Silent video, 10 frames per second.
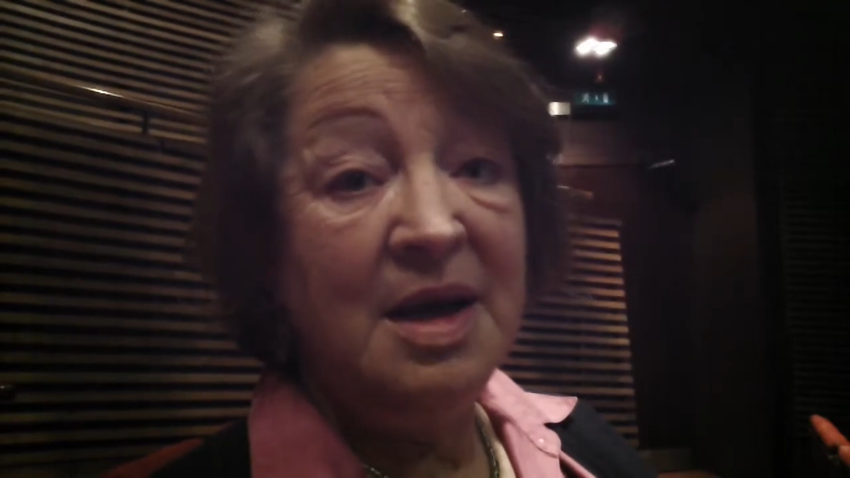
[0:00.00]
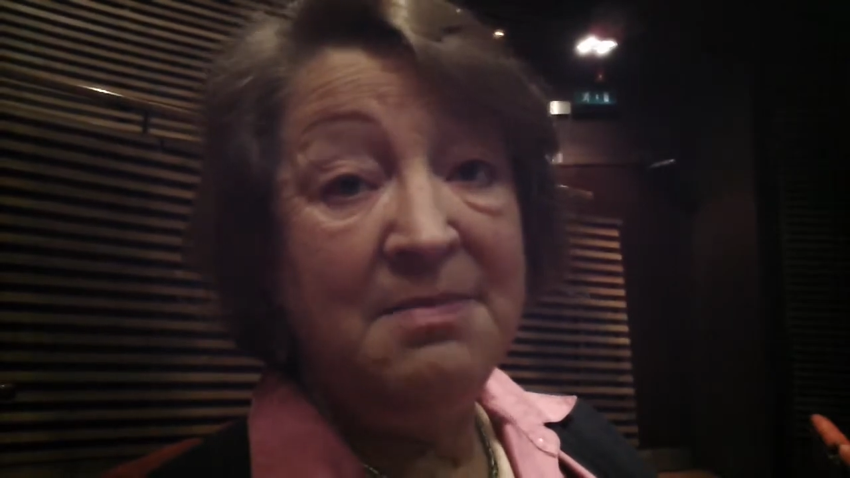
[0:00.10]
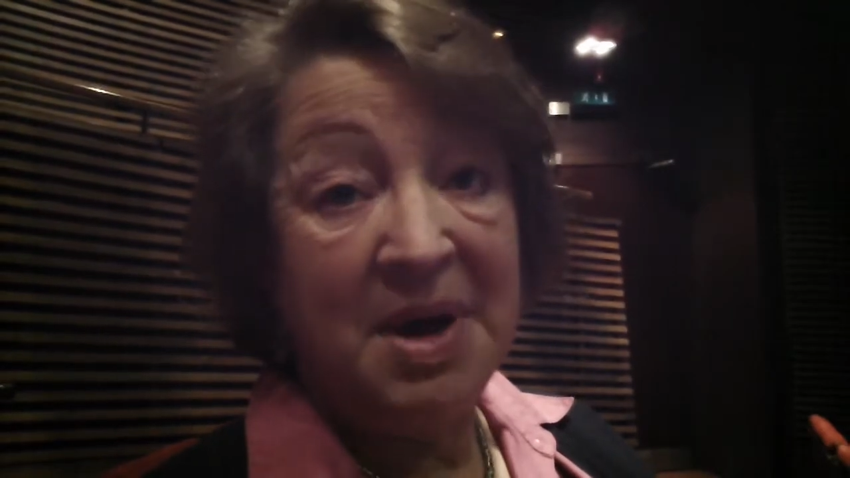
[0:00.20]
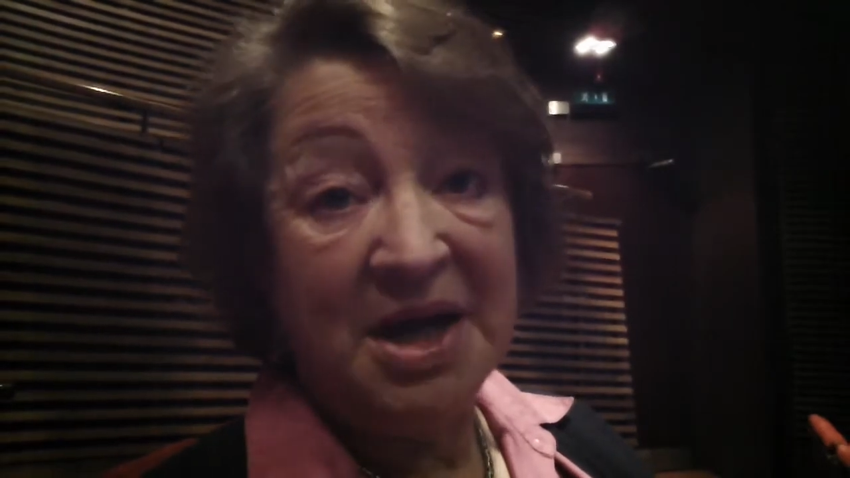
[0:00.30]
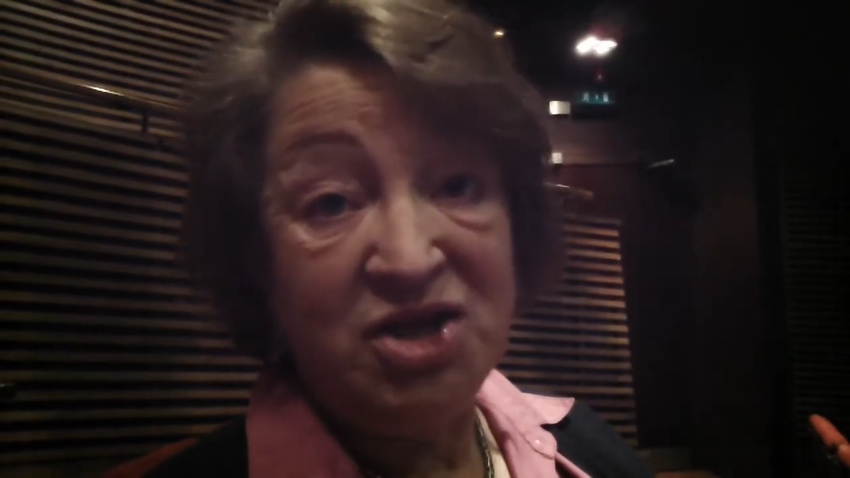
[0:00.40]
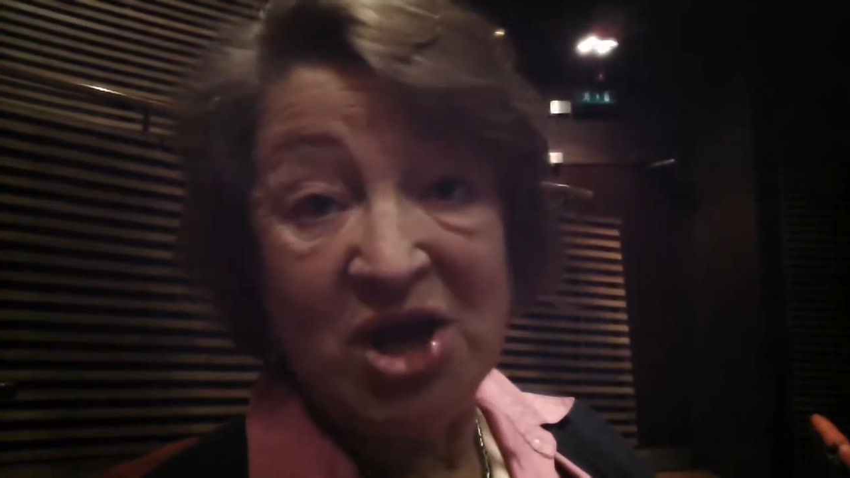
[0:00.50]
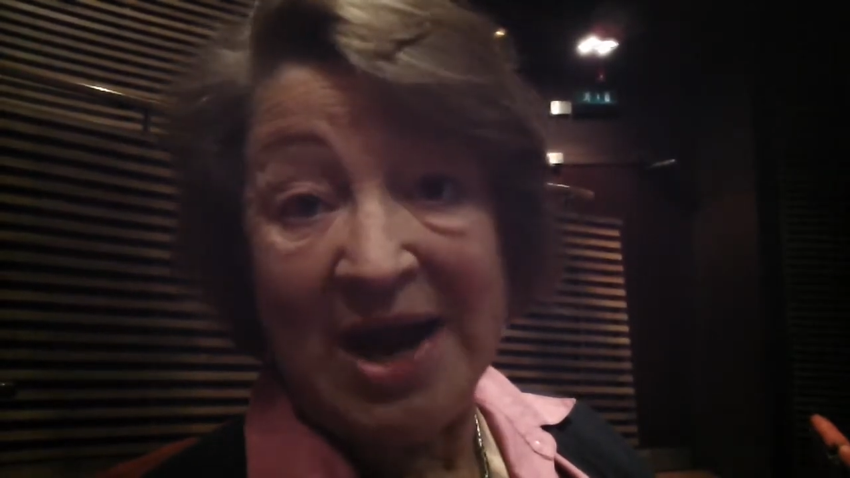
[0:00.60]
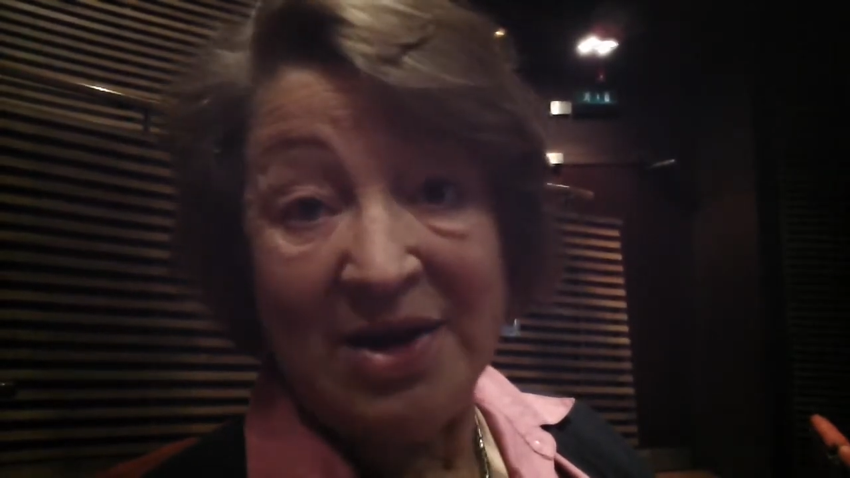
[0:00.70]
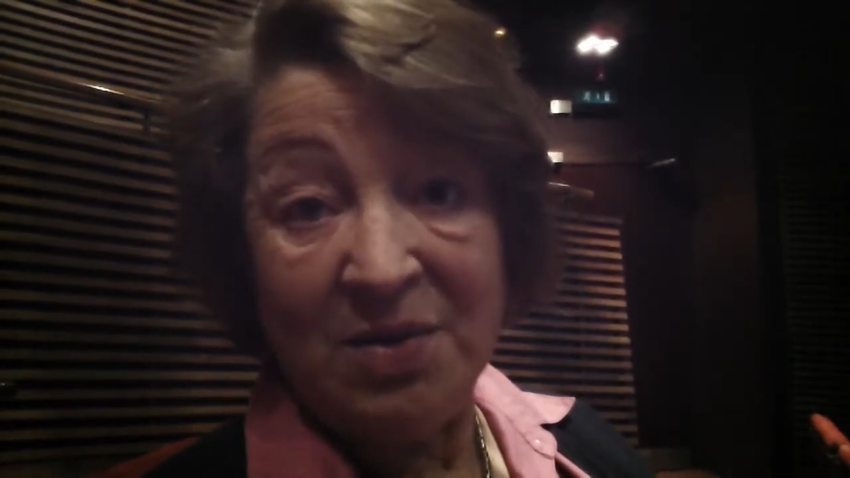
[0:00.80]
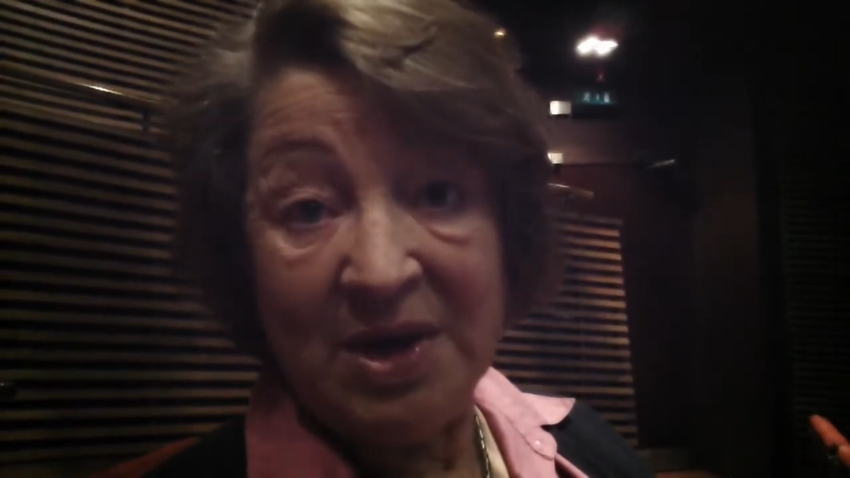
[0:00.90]
by
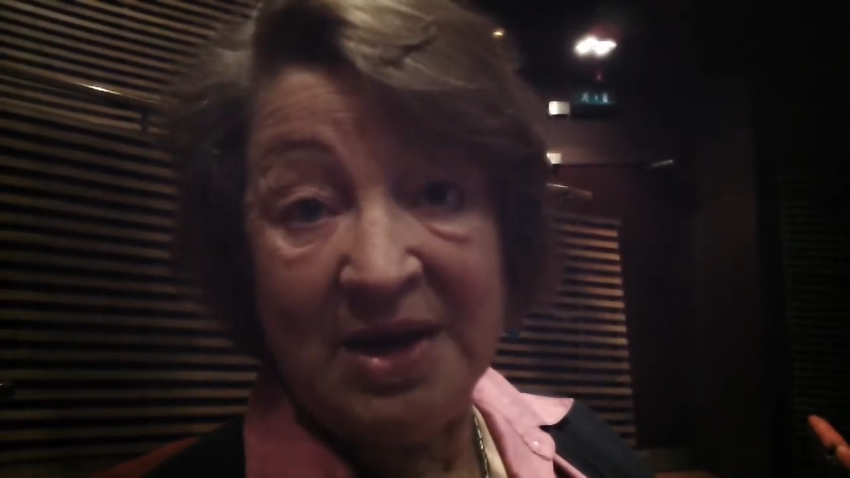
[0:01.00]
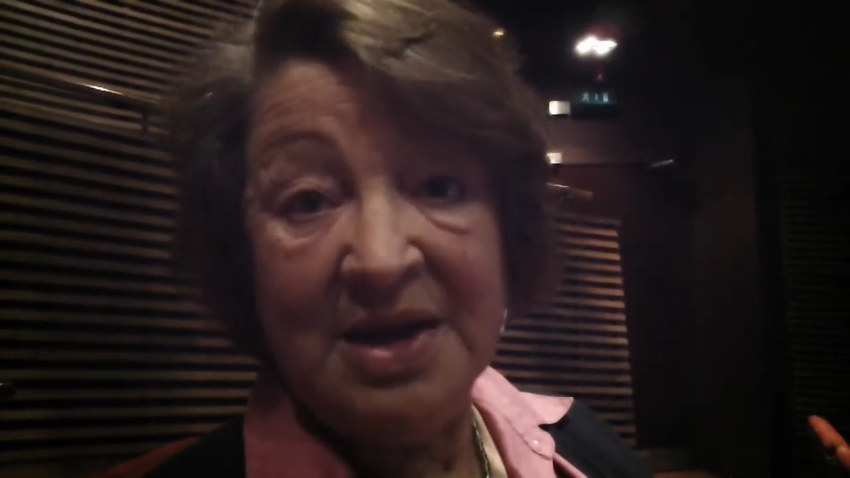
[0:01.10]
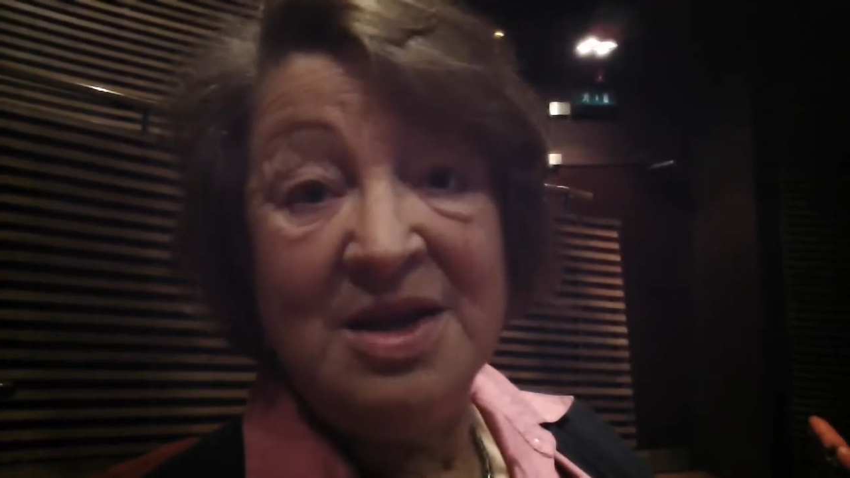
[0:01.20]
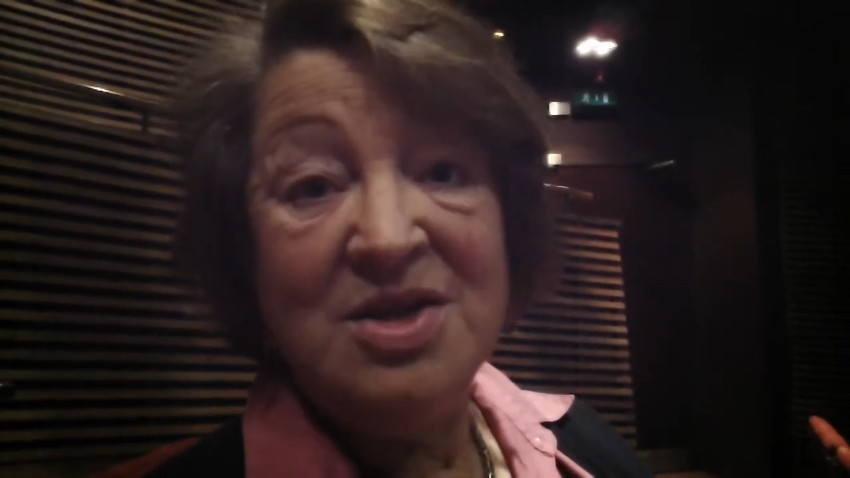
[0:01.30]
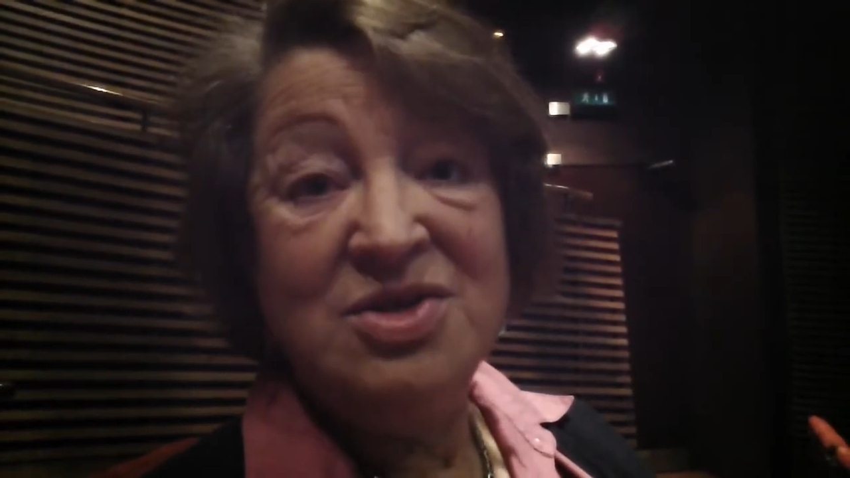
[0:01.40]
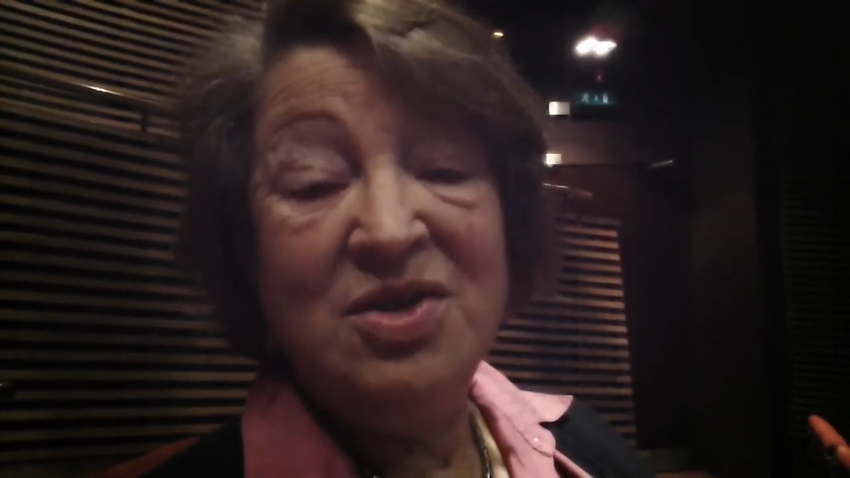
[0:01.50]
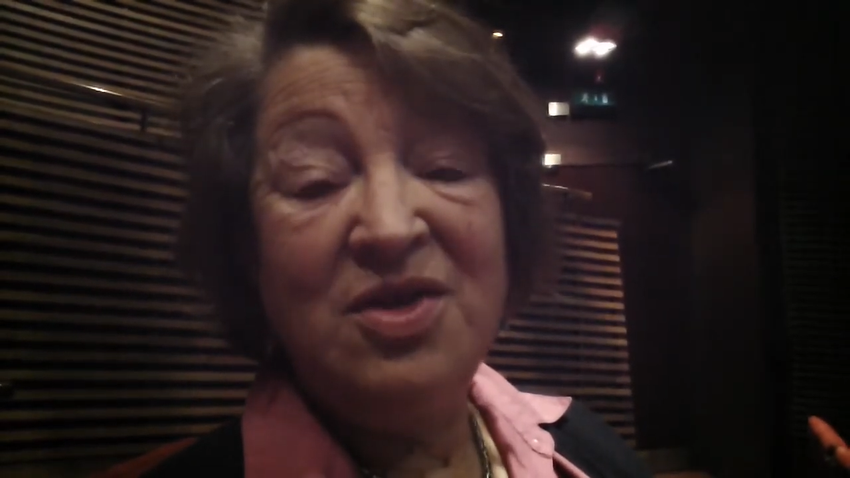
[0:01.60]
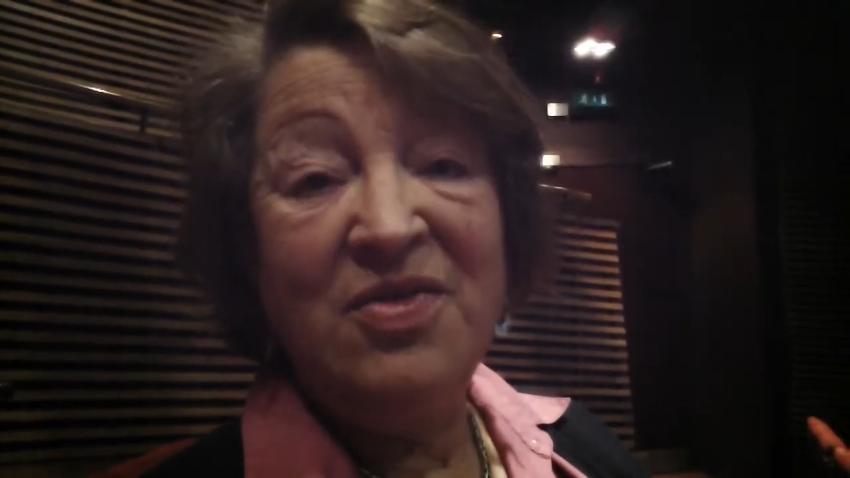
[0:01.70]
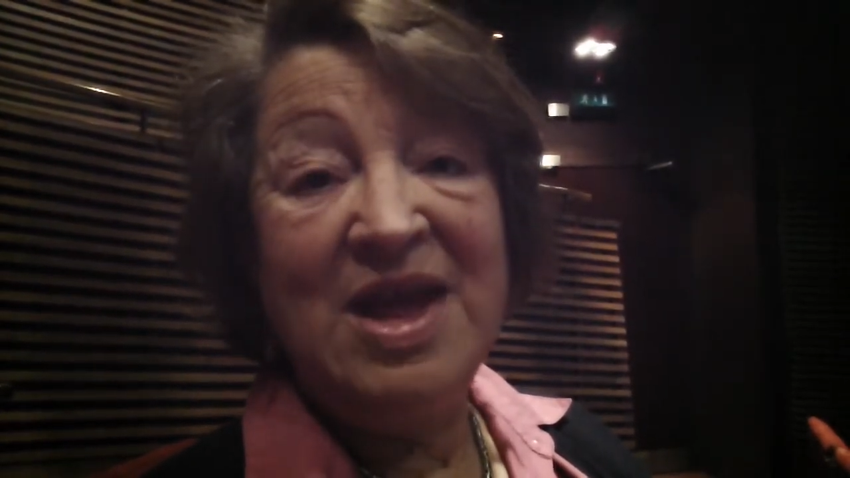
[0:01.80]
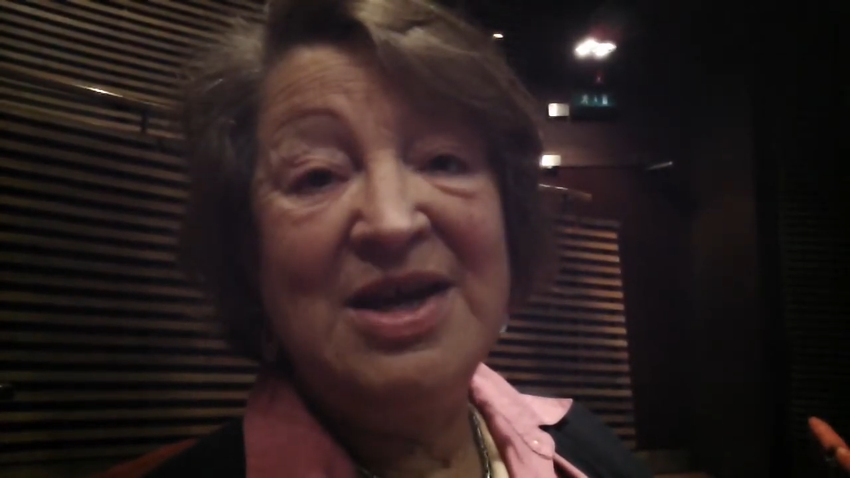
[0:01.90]
January so
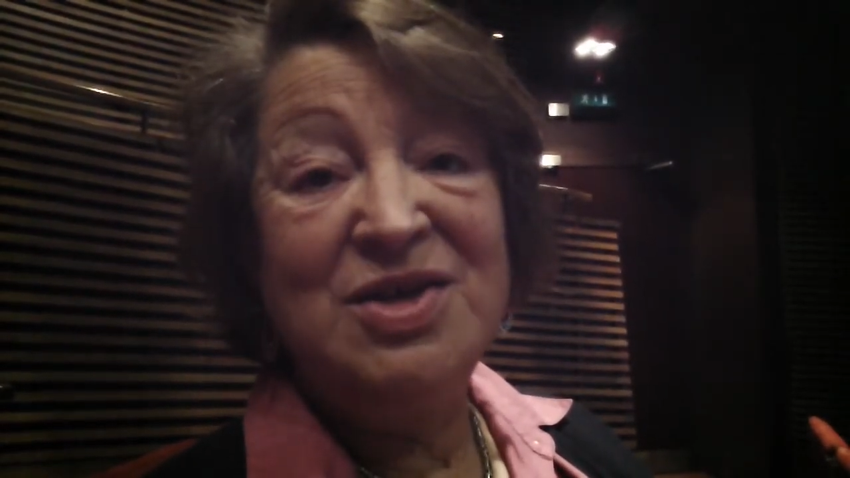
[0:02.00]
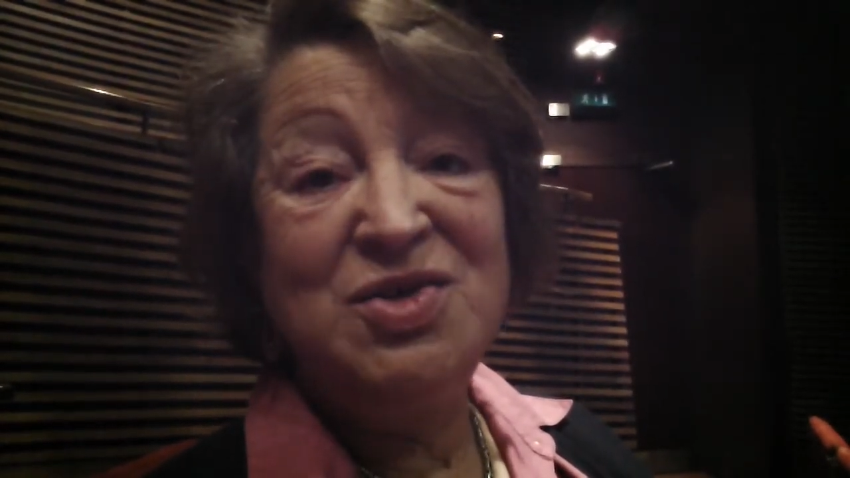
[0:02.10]
that they can